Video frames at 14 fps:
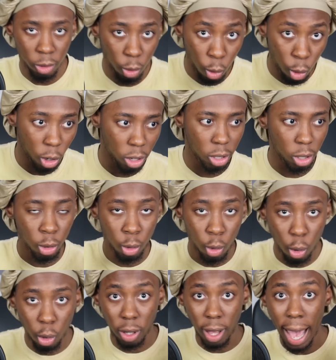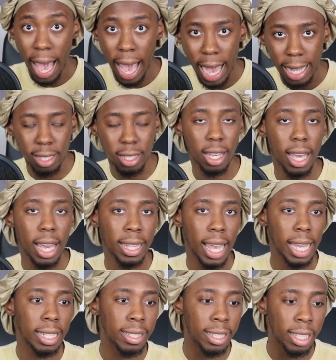or Google Ads an
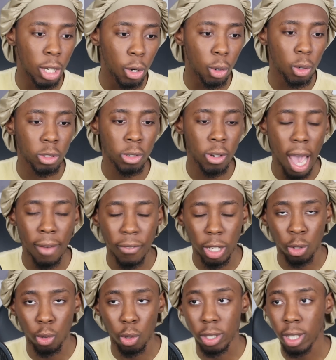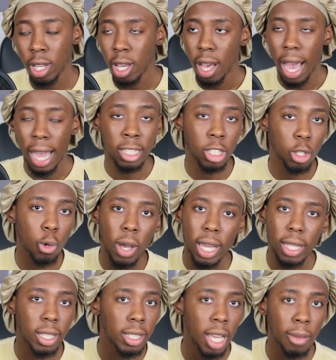ideal traffic source. I still
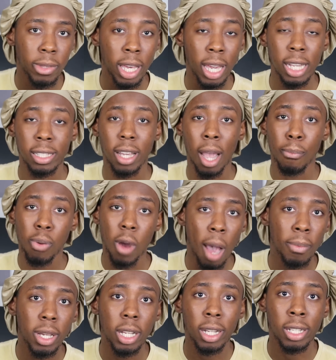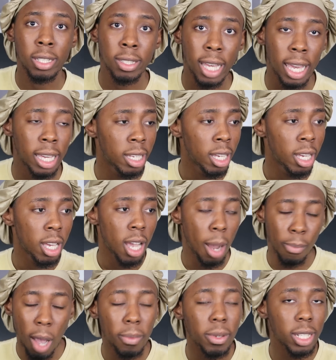hate the name change. I'm probably going to say
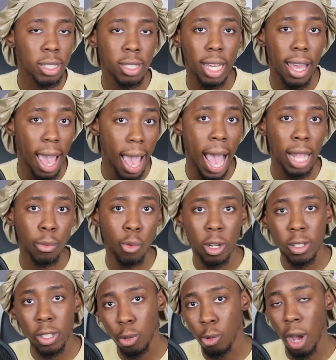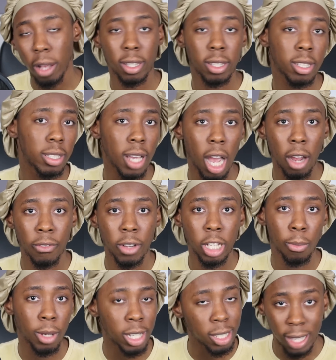AdWords throughout this entire
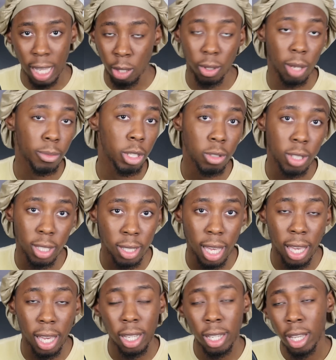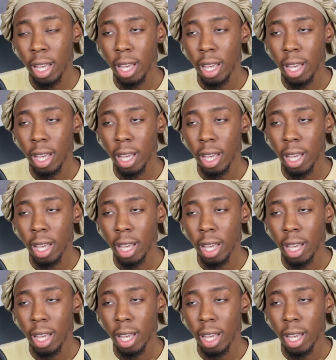video because that's what I'm used to saying.